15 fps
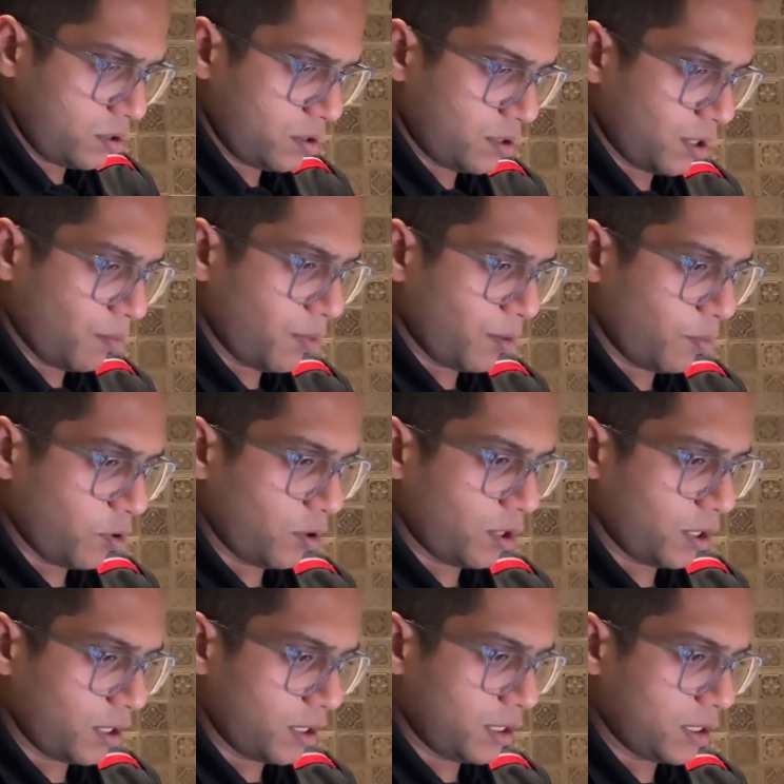Trump
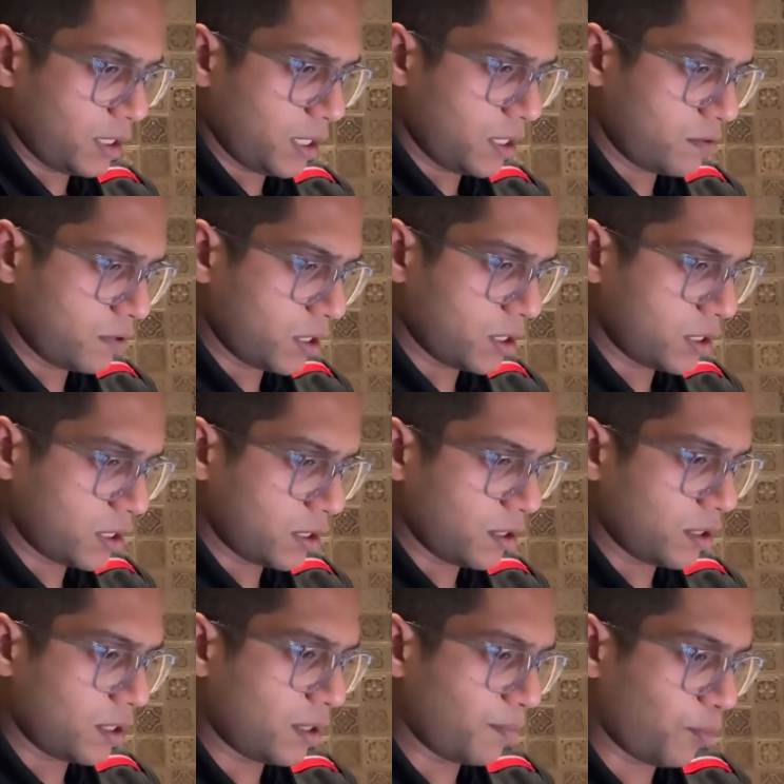reportedly says will consider
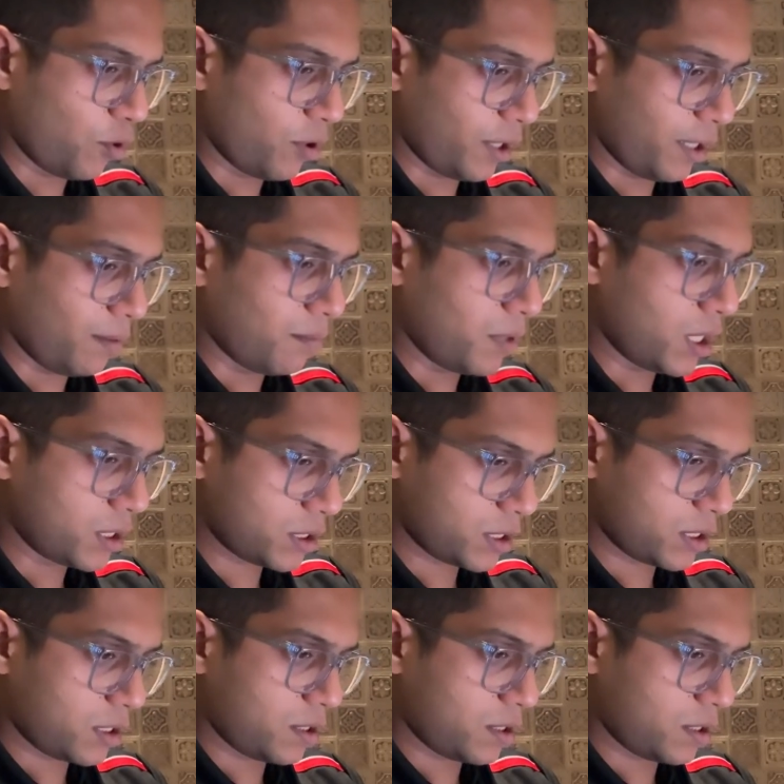deporting Musk.